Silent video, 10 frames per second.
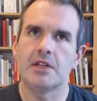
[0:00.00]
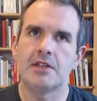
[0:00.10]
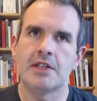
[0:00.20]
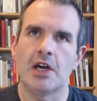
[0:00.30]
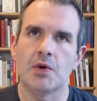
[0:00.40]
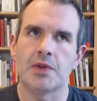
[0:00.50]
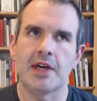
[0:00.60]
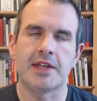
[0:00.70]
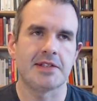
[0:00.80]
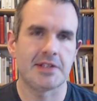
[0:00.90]

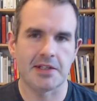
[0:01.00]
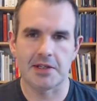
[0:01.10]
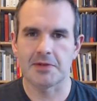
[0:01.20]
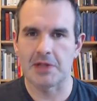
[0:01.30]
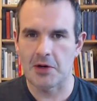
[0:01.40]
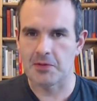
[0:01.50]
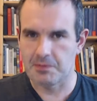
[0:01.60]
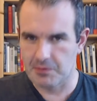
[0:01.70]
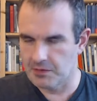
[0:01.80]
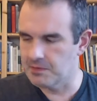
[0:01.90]
Now
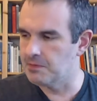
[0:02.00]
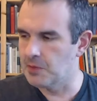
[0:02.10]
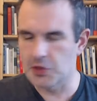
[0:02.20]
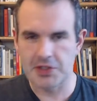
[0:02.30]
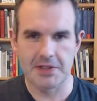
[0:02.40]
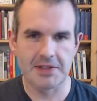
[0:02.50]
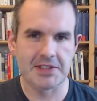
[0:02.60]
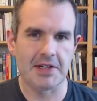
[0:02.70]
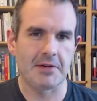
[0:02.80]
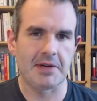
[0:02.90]
most of the
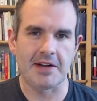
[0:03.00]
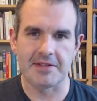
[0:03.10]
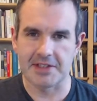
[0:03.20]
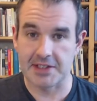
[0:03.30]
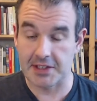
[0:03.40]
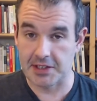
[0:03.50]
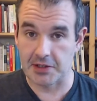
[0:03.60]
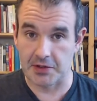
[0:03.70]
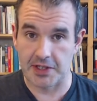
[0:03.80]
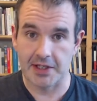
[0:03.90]
stuff coming out of this
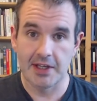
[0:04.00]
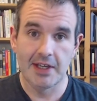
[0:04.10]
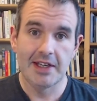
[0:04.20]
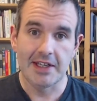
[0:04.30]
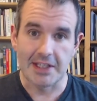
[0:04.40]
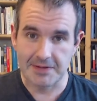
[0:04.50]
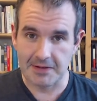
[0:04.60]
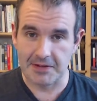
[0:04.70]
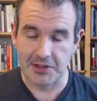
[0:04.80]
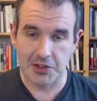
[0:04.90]
distillery is
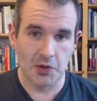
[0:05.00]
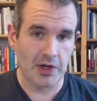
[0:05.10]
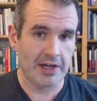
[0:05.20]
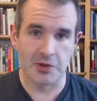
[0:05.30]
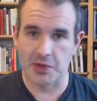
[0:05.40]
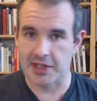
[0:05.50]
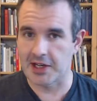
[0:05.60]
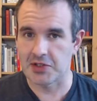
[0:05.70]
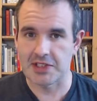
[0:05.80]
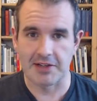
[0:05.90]
52. I don't know where the
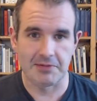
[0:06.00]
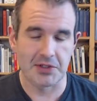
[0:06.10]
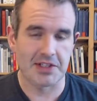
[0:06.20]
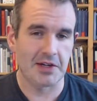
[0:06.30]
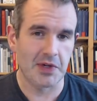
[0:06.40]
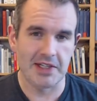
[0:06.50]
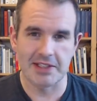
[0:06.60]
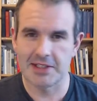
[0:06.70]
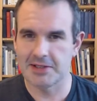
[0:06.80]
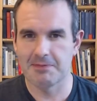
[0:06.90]
extra 7%
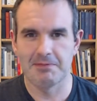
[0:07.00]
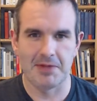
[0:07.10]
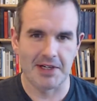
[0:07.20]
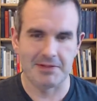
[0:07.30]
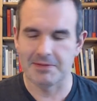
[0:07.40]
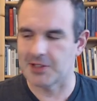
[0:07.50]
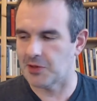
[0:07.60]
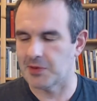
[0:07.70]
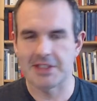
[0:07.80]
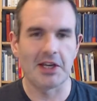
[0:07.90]
went, but you
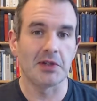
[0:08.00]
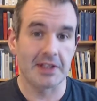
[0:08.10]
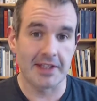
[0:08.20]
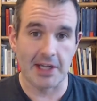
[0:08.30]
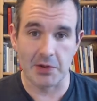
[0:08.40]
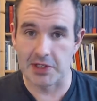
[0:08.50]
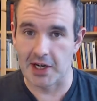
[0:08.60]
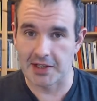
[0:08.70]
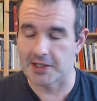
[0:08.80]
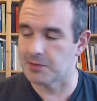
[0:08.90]
know, it's the only thing I would
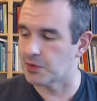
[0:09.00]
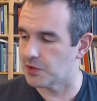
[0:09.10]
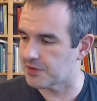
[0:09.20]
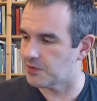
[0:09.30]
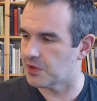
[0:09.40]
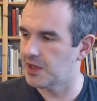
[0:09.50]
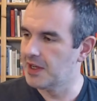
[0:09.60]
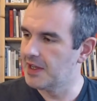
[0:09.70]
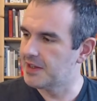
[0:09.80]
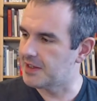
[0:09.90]
knock the importers for.
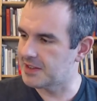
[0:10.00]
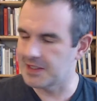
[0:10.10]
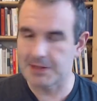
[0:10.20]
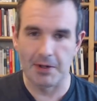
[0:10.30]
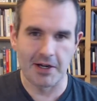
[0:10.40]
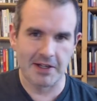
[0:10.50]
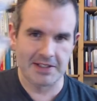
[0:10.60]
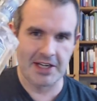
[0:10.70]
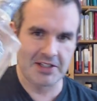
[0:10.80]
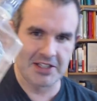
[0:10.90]
This bottle is
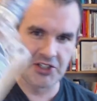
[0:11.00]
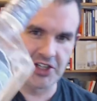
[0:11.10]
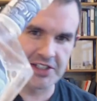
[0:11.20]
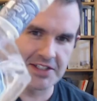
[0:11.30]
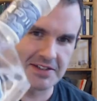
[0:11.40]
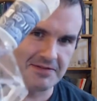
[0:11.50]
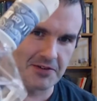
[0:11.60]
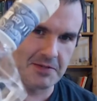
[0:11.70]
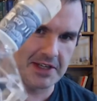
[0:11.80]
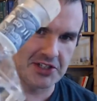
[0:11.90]
actually just,
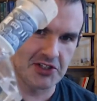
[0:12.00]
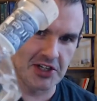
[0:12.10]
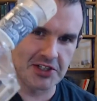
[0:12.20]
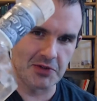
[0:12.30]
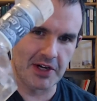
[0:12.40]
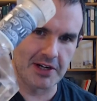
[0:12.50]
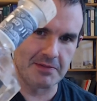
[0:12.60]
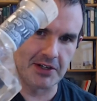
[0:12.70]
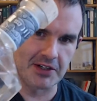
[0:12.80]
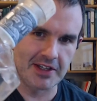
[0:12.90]
for me, it's just the right
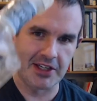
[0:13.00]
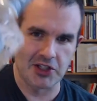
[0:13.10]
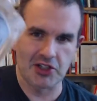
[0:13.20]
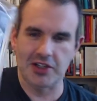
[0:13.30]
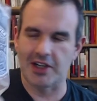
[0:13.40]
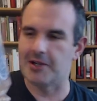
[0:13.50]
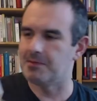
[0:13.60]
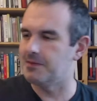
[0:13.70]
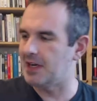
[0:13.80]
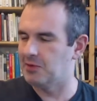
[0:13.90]
amount of quiche. I
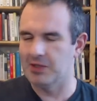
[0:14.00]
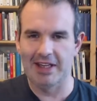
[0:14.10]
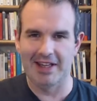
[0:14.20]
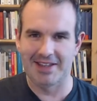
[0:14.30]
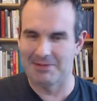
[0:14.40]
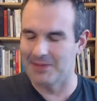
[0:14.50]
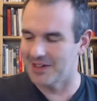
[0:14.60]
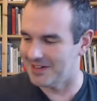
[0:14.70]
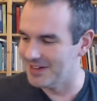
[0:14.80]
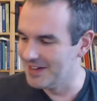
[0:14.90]
really like this bottle.